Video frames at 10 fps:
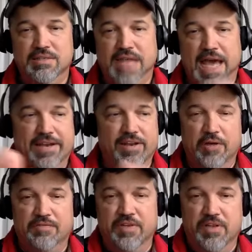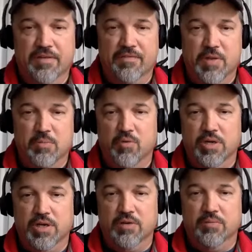Dad left and left them,
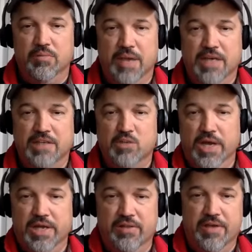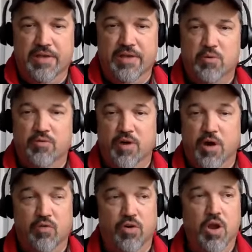you know, passed away and left them a
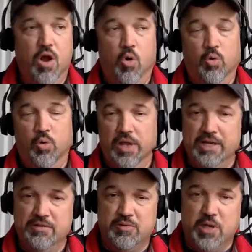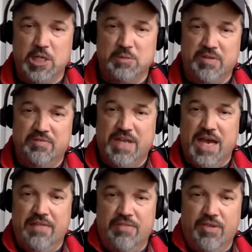revolver. Older ladies whose husband have
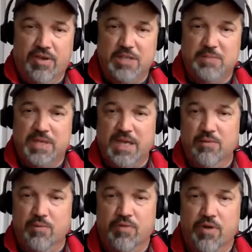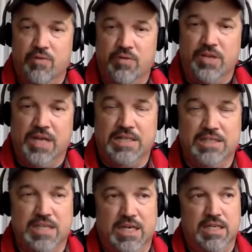died and the husband had a revolver in the
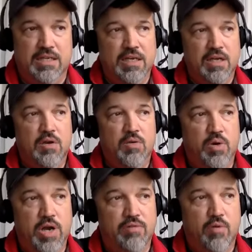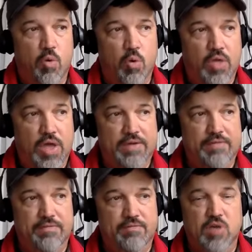nightstand, whatever, or
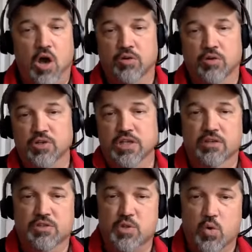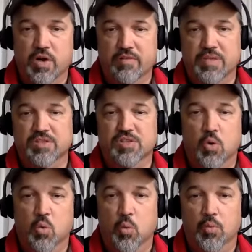they've gone to the gun store and have been
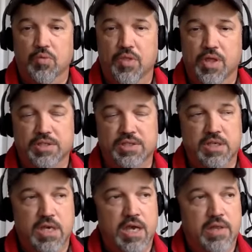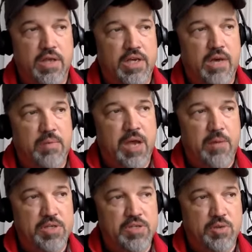sold this. They come down
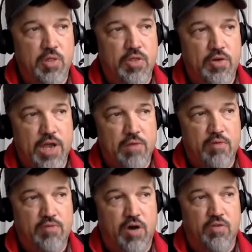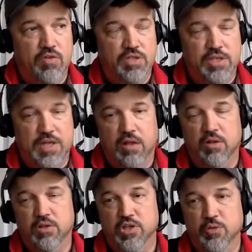with these little thirty-eight revolvers, and not
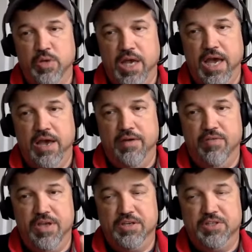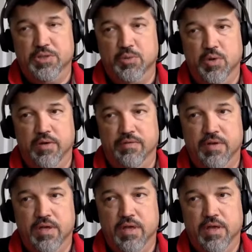only do we have the issue of
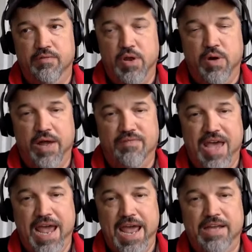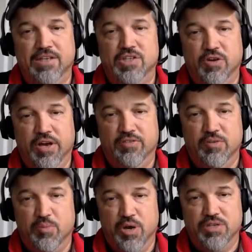they don't have the hand strength
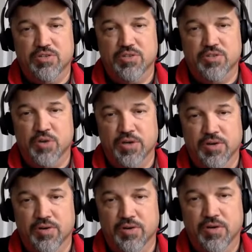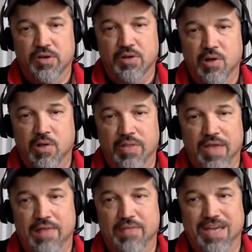to press the trigger on
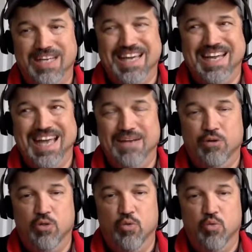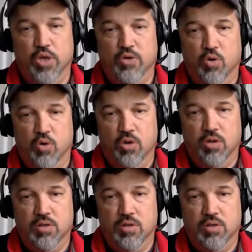that, they can't handle the recoil.